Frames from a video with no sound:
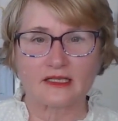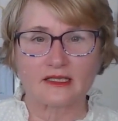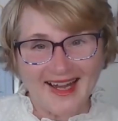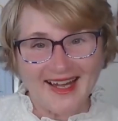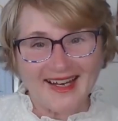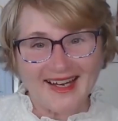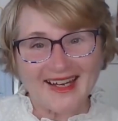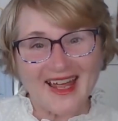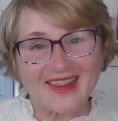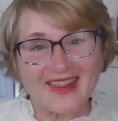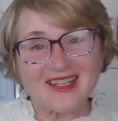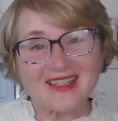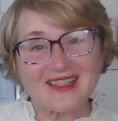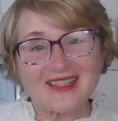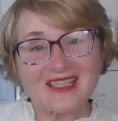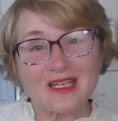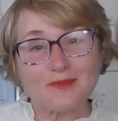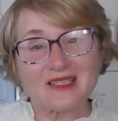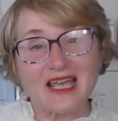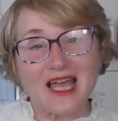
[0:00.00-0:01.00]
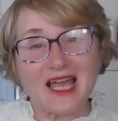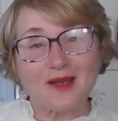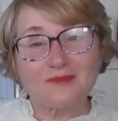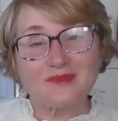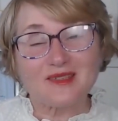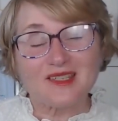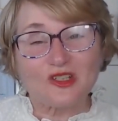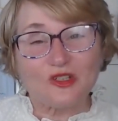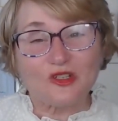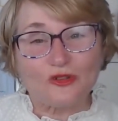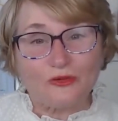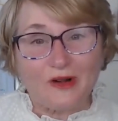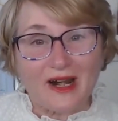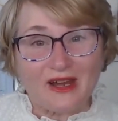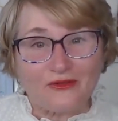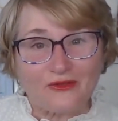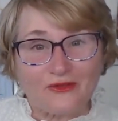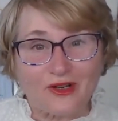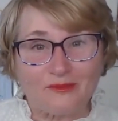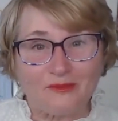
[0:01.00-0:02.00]
Now, these tips come straight
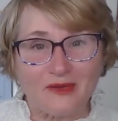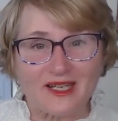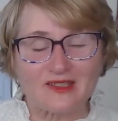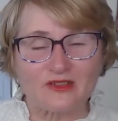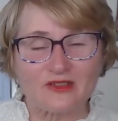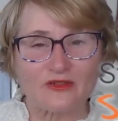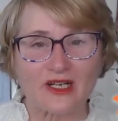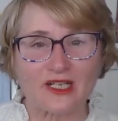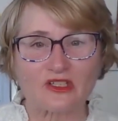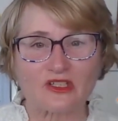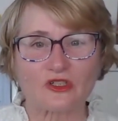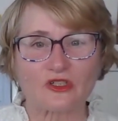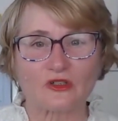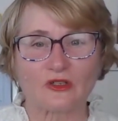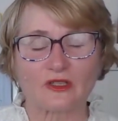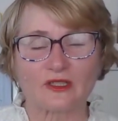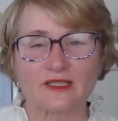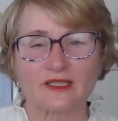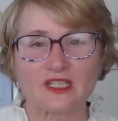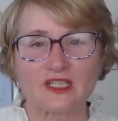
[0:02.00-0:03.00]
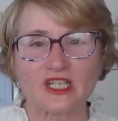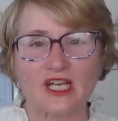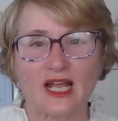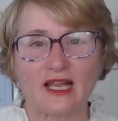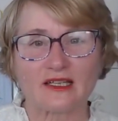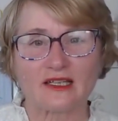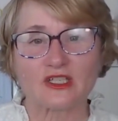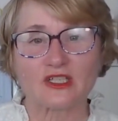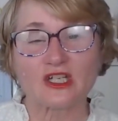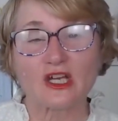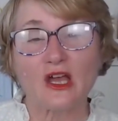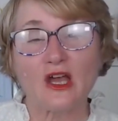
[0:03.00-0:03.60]
from my Straight to Shortlist Challenge,